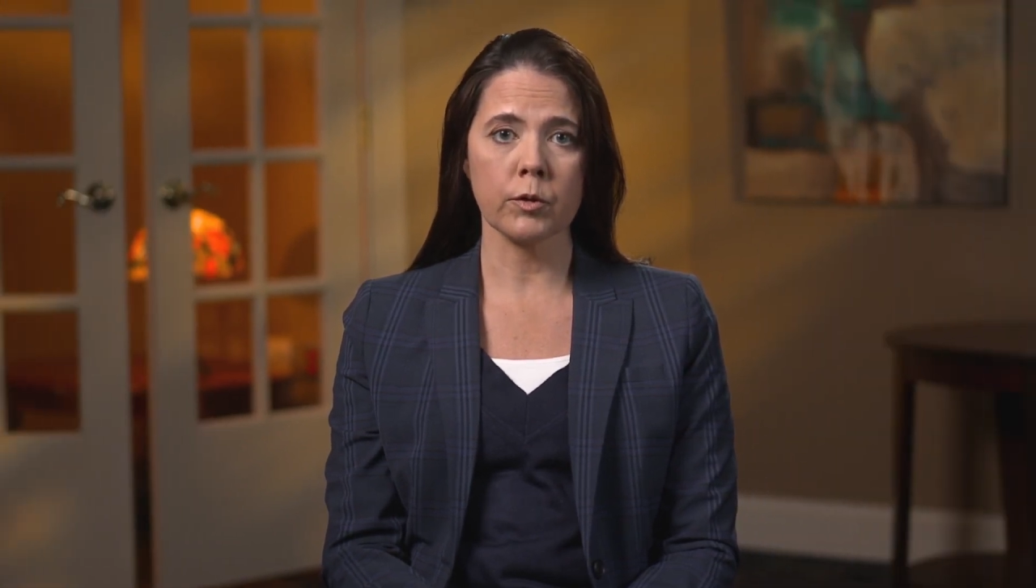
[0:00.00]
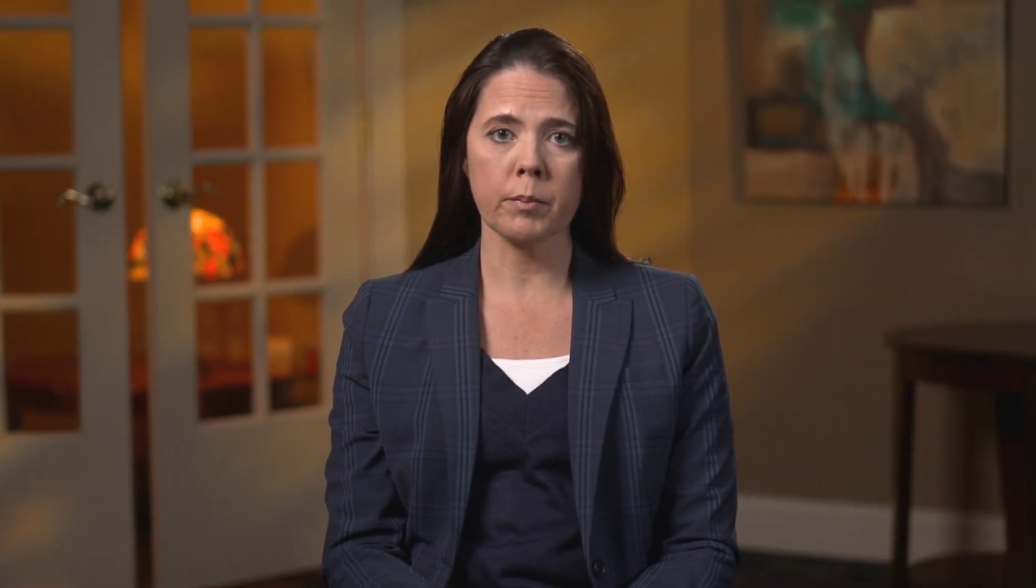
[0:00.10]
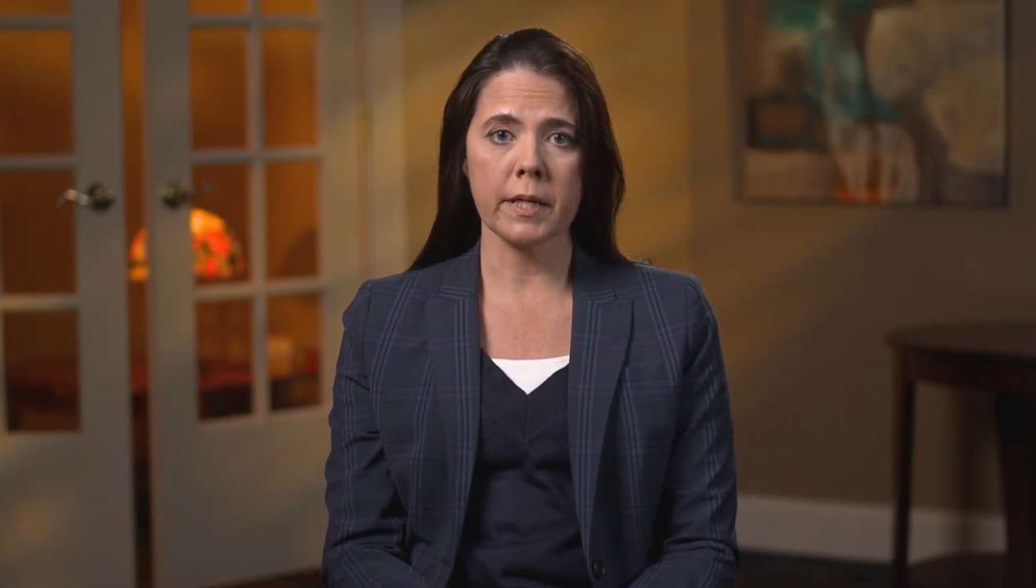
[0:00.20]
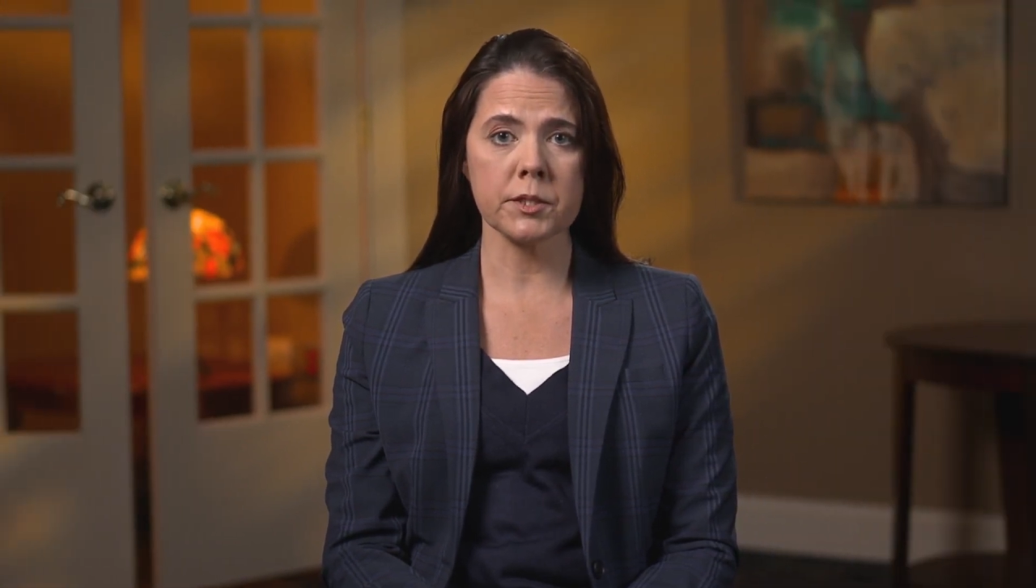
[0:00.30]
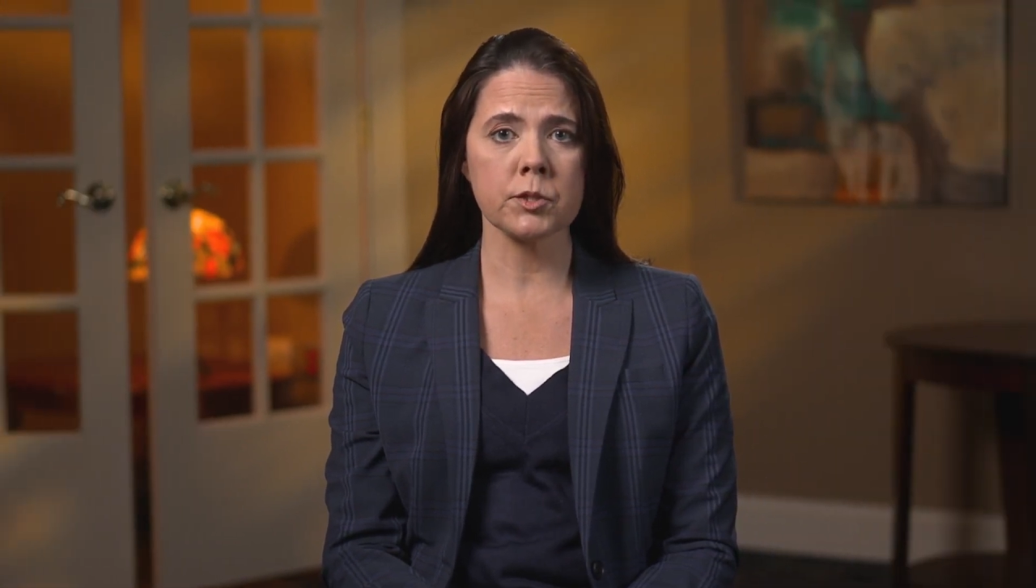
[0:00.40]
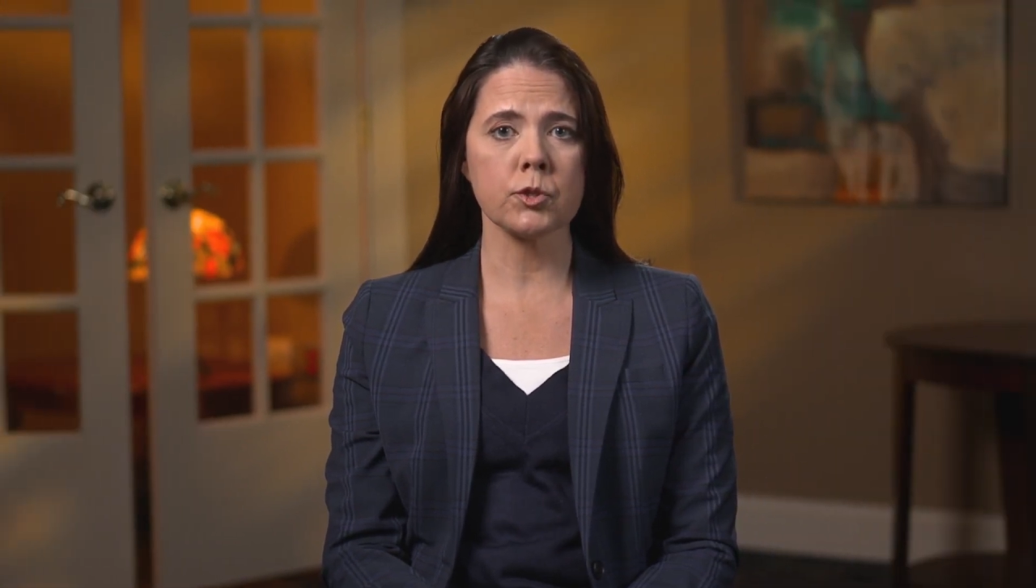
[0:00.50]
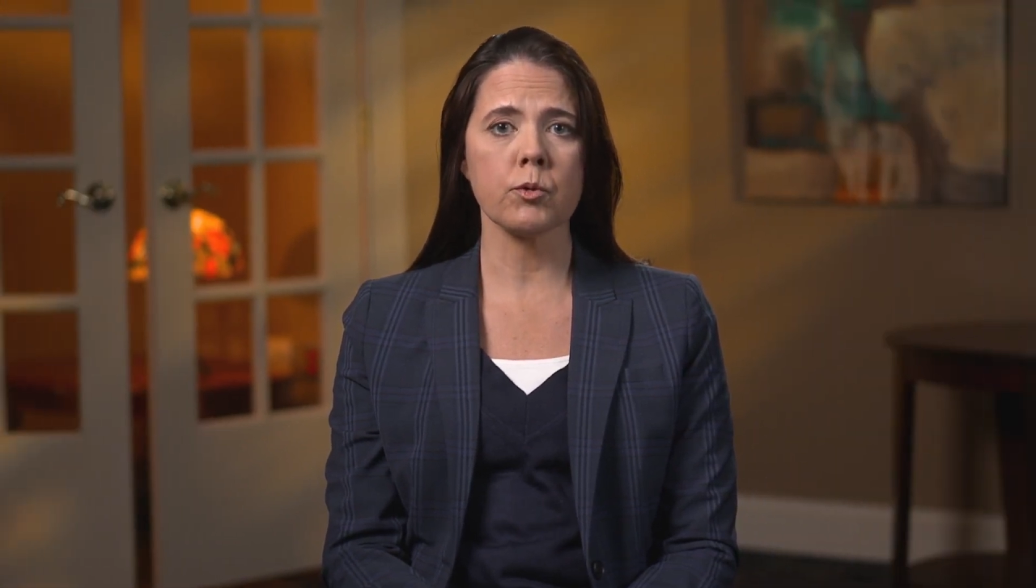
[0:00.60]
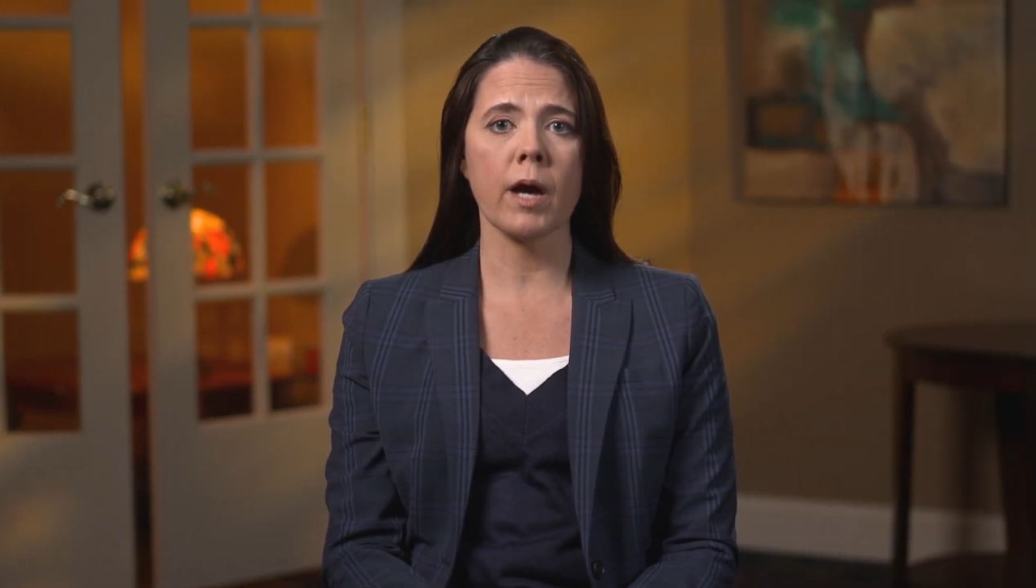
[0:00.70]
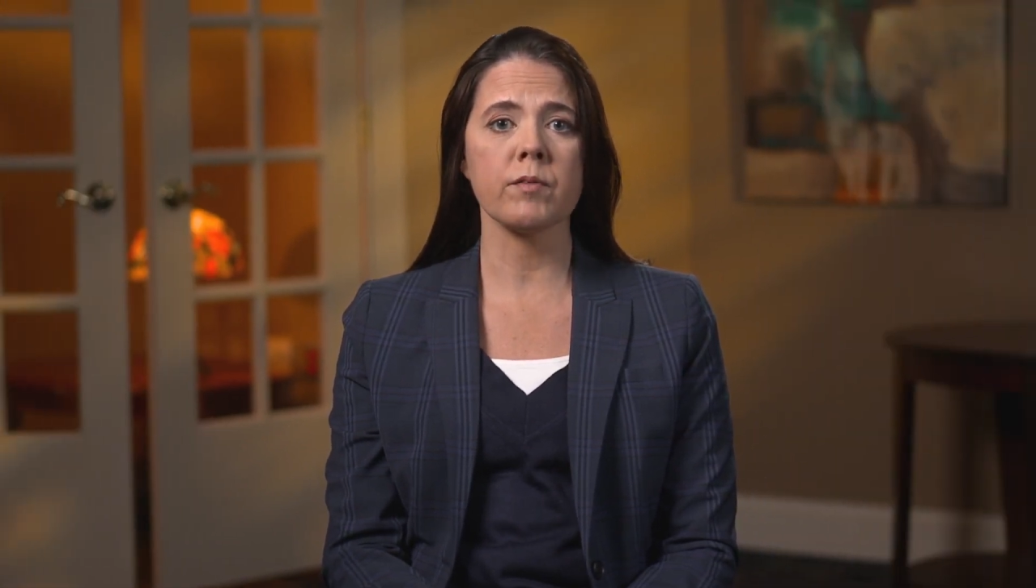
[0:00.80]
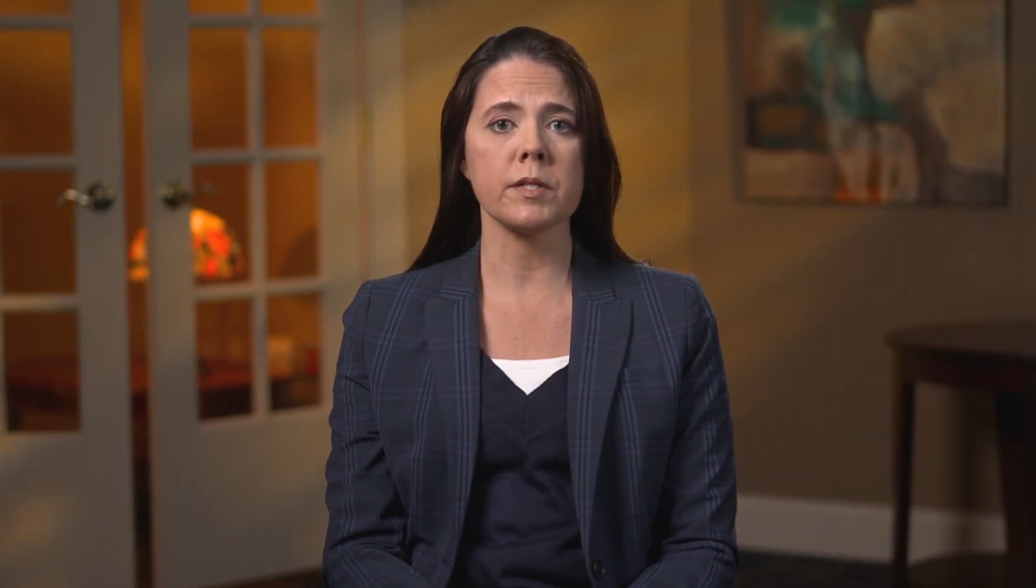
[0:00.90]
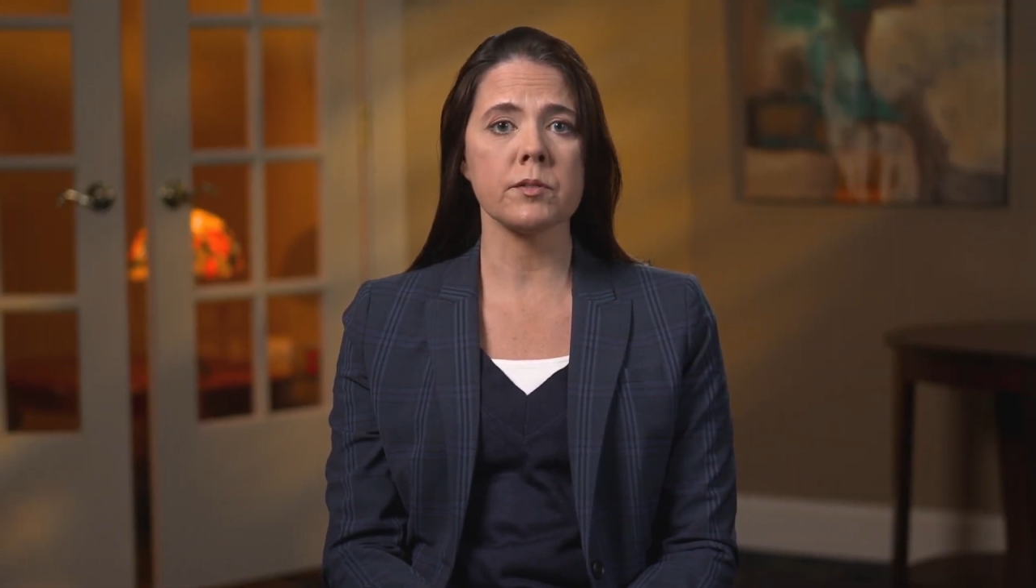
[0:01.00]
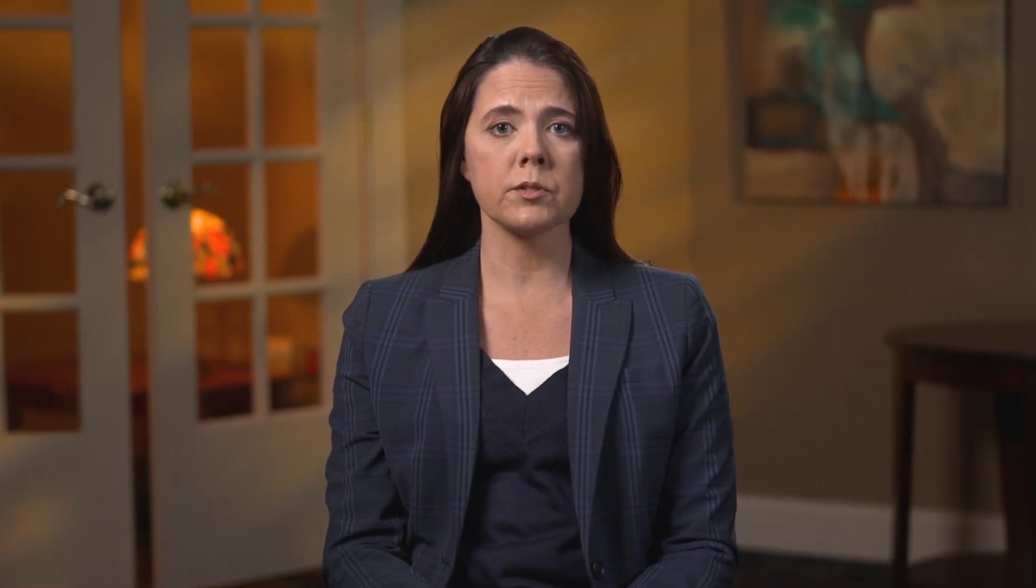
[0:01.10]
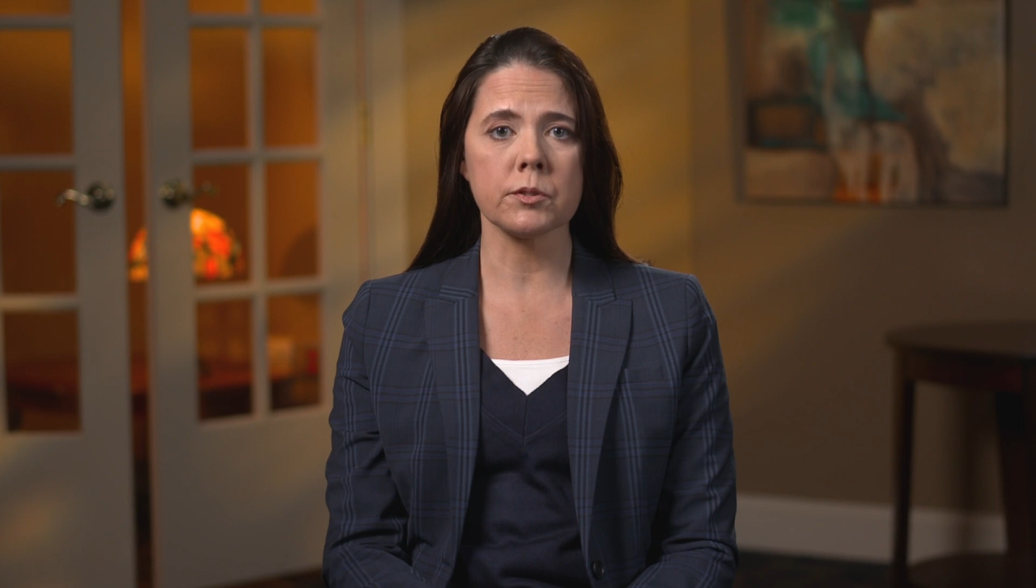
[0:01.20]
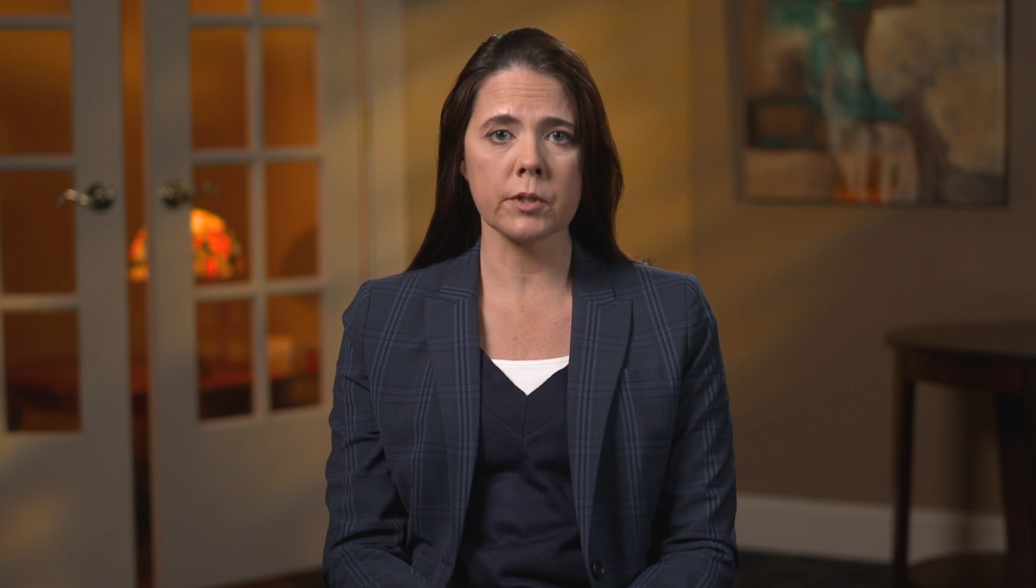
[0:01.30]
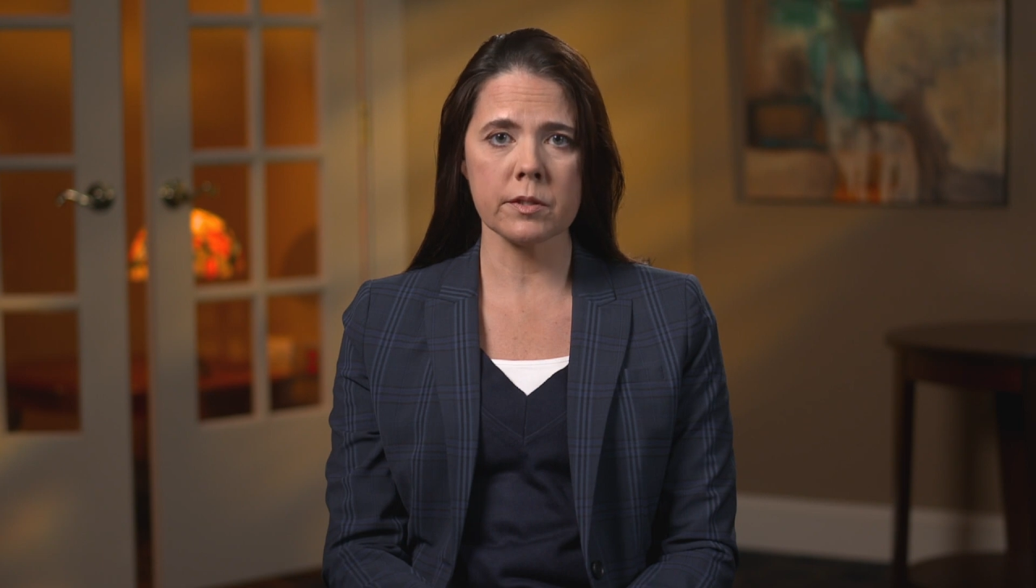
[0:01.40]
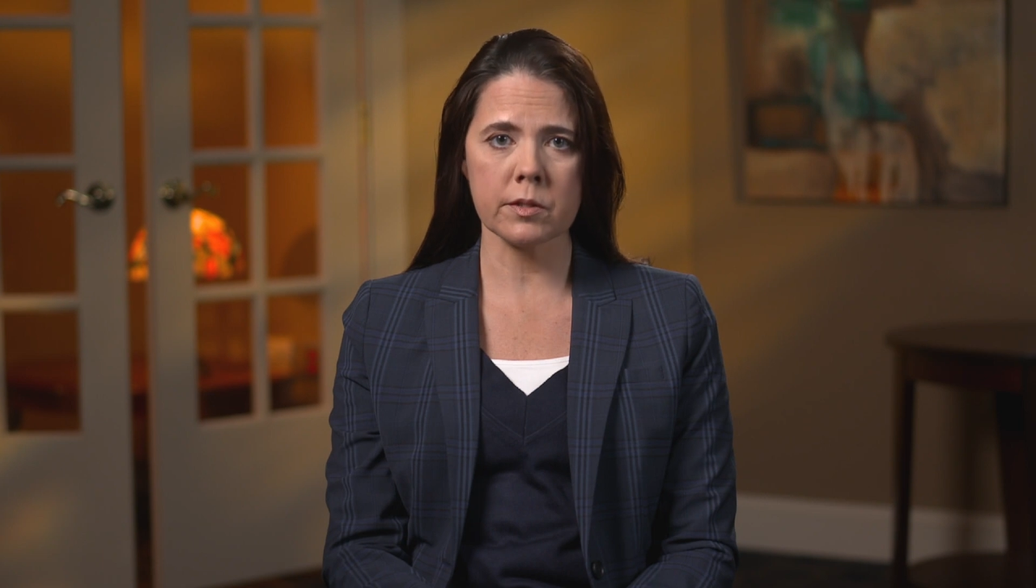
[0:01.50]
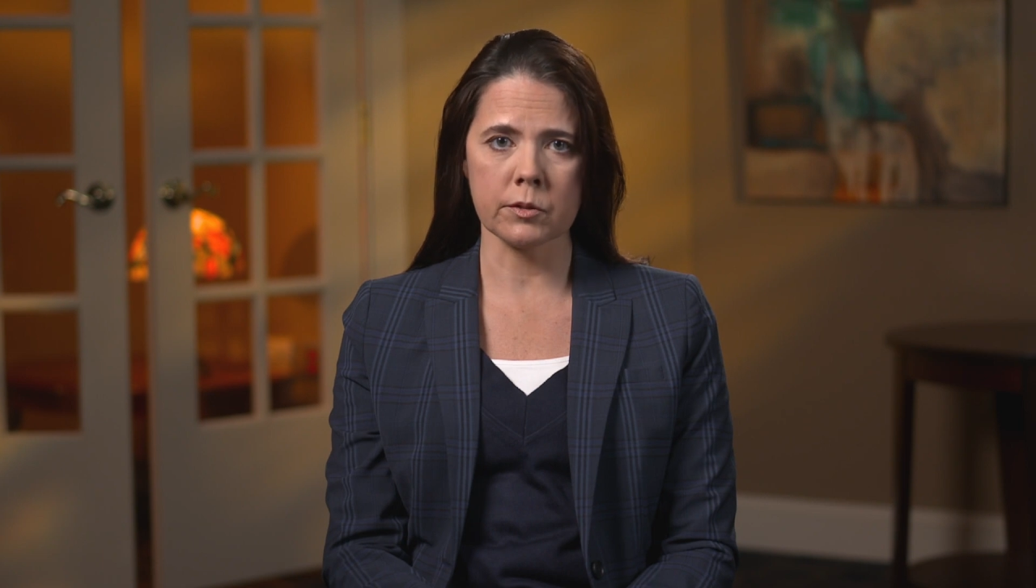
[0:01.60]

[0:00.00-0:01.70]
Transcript: for patients who have a serious